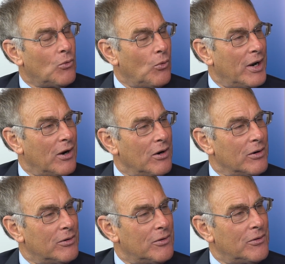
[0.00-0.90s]

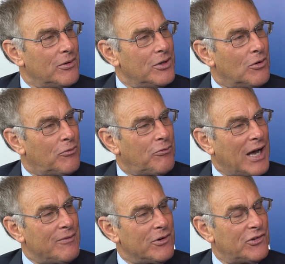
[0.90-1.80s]
where, you know,
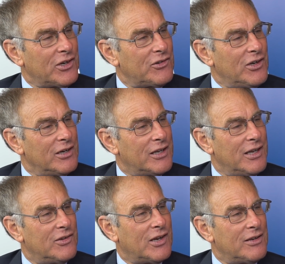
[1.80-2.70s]
five or six young
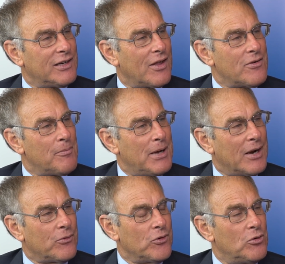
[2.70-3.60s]
kids get together in a
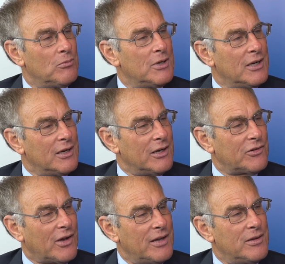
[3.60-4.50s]
back room,
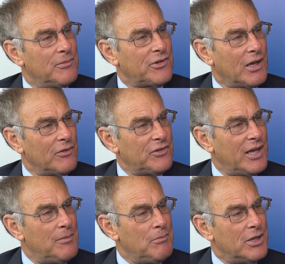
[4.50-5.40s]
assign themselves
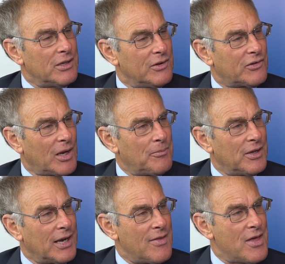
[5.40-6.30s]
10 million
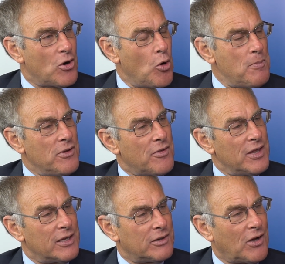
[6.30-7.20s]
something, and then open the
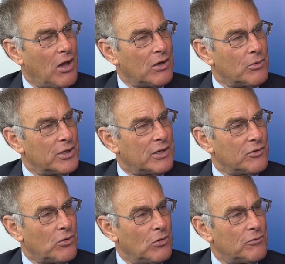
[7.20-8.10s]
thing at a dollar with a
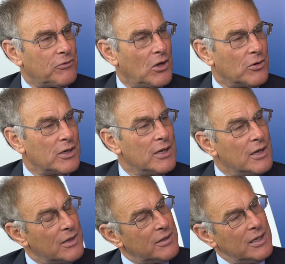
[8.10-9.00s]
controlled float.
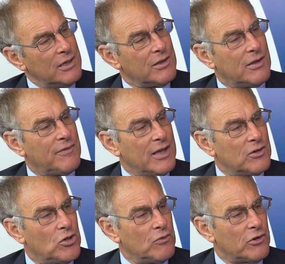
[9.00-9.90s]
Think the
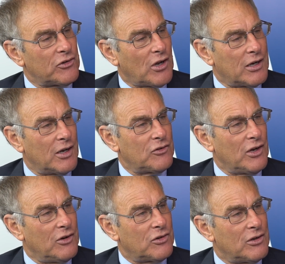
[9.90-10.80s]
Vancouver Stock
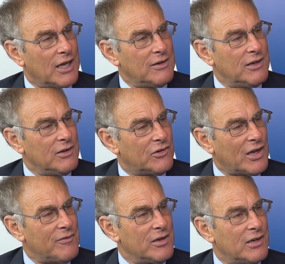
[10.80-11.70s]
Exchange in
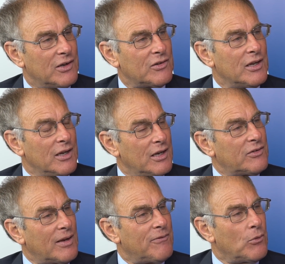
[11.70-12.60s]
1970s,
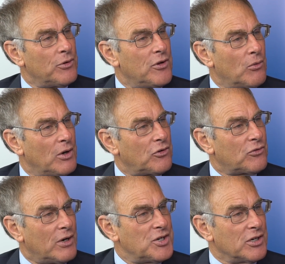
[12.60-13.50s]
except for with no
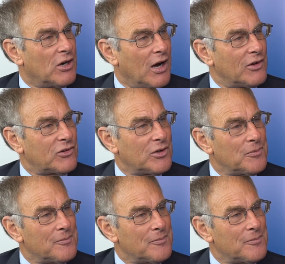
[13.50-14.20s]
registration cost.